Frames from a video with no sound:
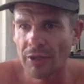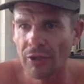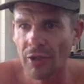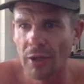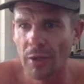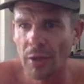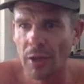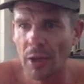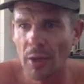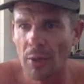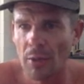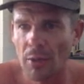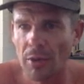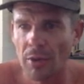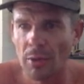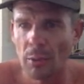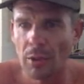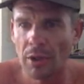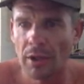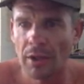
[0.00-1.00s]
So here we go.
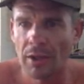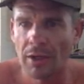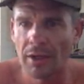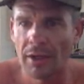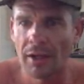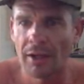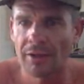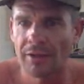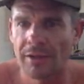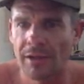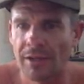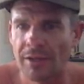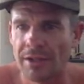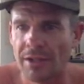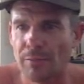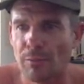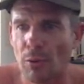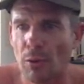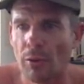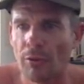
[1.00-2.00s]
We've got
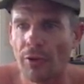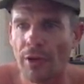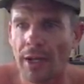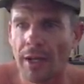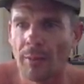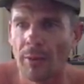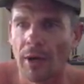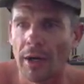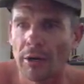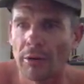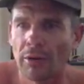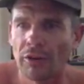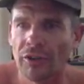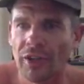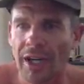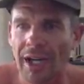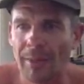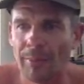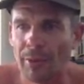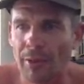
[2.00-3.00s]
a move here by Chris
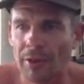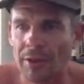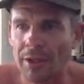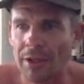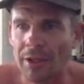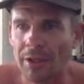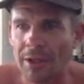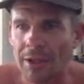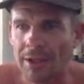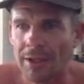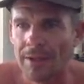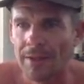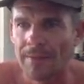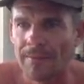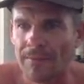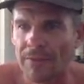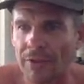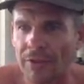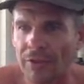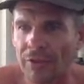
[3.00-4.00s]
Harper.
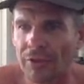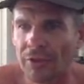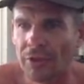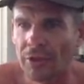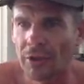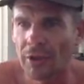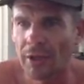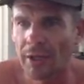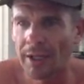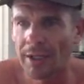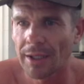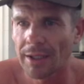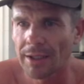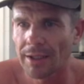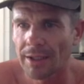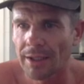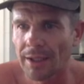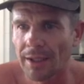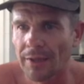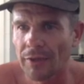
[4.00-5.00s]
This is a guy.
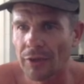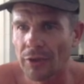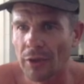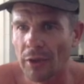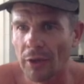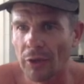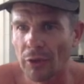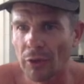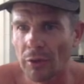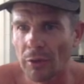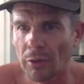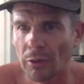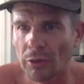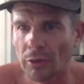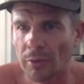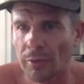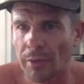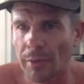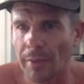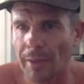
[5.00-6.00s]
These guys look
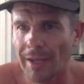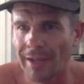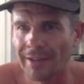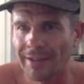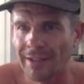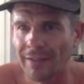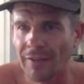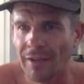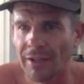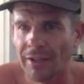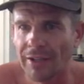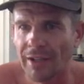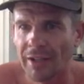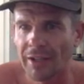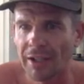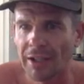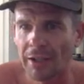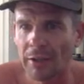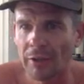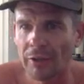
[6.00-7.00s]
to be about
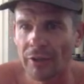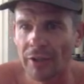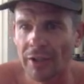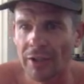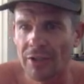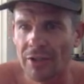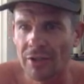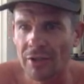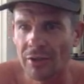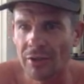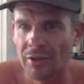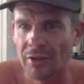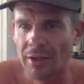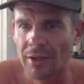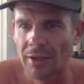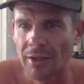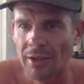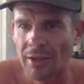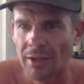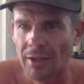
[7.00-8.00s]
70-something kilos each. So
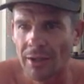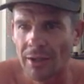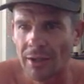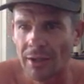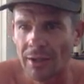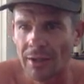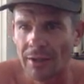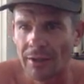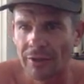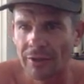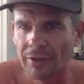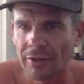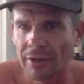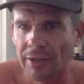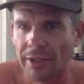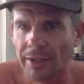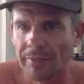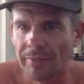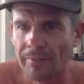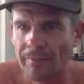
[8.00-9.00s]

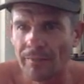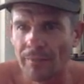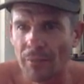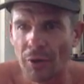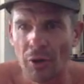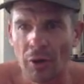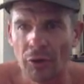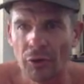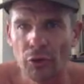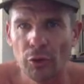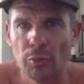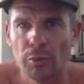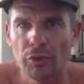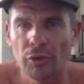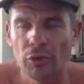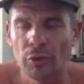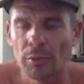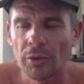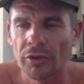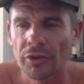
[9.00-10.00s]
slim, but not super,
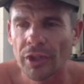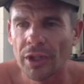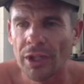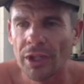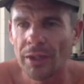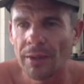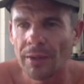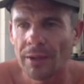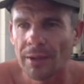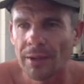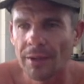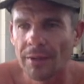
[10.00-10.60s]
super skinny.